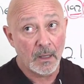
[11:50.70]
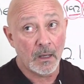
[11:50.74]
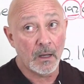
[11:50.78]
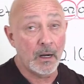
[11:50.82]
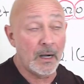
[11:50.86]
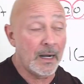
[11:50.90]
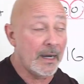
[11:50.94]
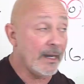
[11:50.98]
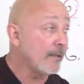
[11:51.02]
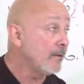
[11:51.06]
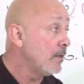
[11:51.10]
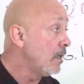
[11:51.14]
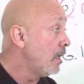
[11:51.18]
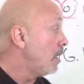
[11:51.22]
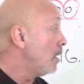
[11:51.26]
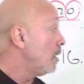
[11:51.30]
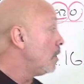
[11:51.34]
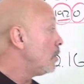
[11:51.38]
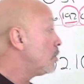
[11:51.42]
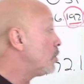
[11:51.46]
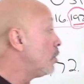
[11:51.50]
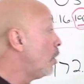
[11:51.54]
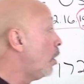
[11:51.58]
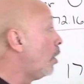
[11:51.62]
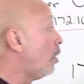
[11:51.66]
All right.
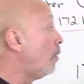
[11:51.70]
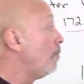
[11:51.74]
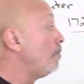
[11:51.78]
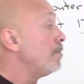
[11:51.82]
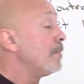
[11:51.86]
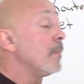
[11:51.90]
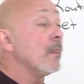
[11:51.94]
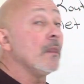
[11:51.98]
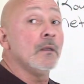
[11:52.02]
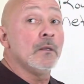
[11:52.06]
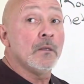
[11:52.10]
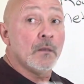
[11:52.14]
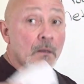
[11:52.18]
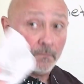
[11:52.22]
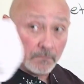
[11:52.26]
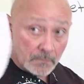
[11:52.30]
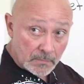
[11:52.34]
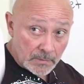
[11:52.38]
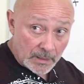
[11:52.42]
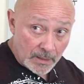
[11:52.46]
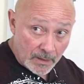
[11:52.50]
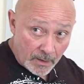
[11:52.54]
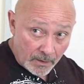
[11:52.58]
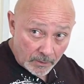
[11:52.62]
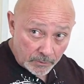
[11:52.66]
So
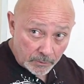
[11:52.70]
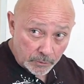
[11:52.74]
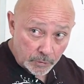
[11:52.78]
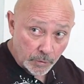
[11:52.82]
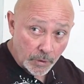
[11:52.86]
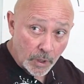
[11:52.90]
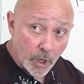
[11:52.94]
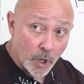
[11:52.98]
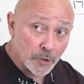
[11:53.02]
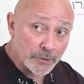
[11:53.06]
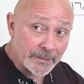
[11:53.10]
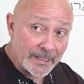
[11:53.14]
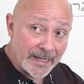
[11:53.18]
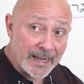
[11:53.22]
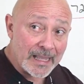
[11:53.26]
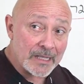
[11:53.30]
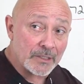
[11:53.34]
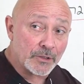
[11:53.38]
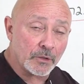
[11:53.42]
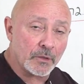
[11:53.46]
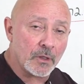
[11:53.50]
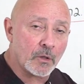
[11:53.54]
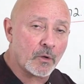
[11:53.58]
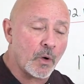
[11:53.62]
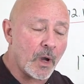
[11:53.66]
to those that
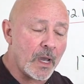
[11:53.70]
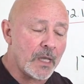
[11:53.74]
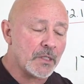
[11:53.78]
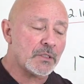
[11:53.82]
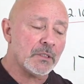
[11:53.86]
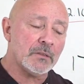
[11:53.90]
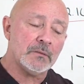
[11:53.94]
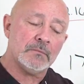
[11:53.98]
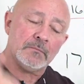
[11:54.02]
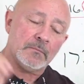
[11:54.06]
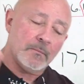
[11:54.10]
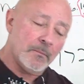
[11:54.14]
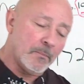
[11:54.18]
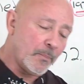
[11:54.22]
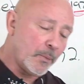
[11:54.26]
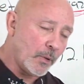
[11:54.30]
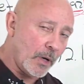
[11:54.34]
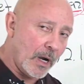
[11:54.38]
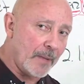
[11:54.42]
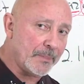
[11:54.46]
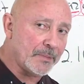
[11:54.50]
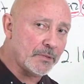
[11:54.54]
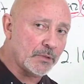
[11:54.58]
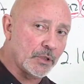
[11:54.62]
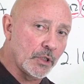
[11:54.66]
answer the question,
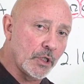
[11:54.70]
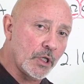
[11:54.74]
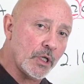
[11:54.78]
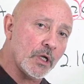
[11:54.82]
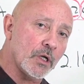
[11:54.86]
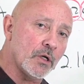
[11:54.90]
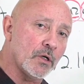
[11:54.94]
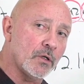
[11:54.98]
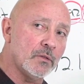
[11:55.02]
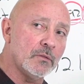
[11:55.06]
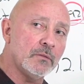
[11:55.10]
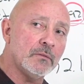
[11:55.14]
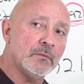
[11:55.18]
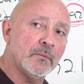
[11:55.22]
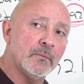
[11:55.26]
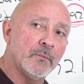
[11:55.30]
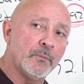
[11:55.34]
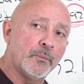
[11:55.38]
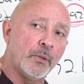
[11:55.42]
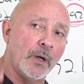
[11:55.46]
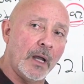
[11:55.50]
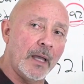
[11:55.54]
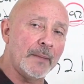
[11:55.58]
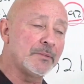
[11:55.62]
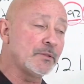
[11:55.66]
props to you.
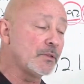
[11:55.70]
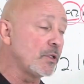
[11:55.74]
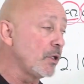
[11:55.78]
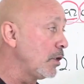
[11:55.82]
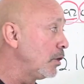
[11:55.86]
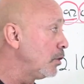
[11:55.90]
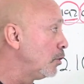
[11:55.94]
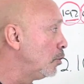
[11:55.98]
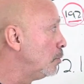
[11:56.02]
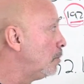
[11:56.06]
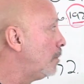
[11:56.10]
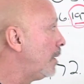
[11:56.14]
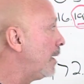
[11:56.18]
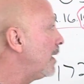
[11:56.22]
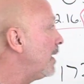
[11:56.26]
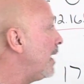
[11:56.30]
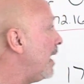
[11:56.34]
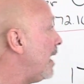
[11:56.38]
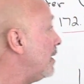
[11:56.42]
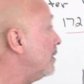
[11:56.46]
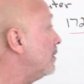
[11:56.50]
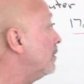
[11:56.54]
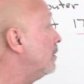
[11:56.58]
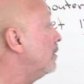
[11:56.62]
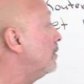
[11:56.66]
Props to you. But
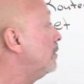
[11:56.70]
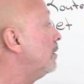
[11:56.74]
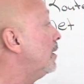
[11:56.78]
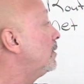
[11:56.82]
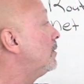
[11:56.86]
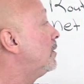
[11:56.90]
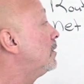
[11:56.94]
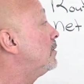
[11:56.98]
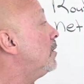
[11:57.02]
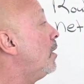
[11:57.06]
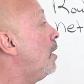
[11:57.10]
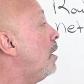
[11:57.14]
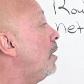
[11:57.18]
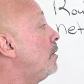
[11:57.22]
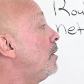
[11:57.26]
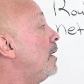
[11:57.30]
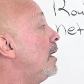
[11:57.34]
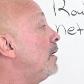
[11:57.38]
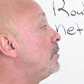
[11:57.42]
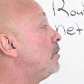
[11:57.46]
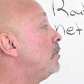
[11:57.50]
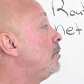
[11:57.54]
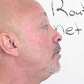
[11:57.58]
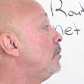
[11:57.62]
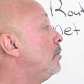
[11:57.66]
again, this is all you
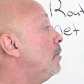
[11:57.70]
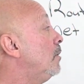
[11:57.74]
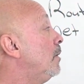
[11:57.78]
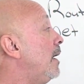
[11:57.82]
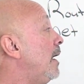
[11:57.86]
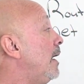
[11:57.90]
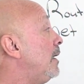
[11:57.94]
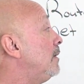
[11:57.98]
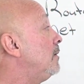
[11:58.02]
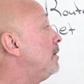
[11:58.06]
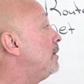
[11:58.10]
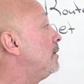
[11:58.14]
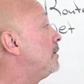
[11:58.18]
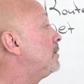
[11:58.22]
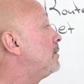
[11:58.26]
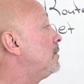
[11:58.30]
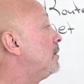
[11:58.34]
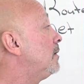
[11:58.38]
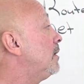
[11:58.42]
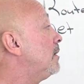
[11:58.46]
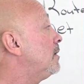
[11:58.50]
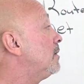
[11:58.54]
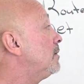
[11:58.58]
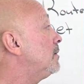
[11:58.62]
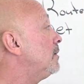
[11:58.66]
have to do. Add this to
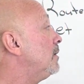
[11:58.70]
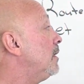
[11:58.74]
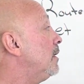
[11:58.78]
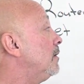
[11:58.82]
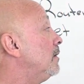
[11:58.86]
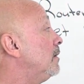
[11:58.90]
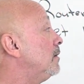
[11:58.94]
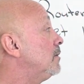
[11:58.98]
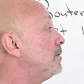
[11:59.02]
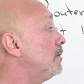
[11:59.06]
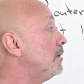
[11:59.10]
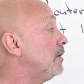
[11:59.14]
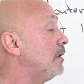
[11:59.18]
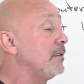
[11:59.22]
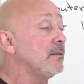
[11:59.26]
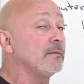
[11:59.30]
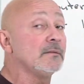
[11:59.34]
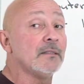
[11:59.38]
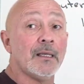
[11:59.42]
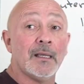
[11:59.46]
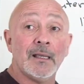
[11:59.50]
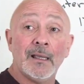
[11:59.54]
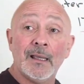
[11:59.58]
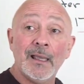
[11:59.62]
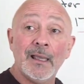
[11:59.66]
this and this to this.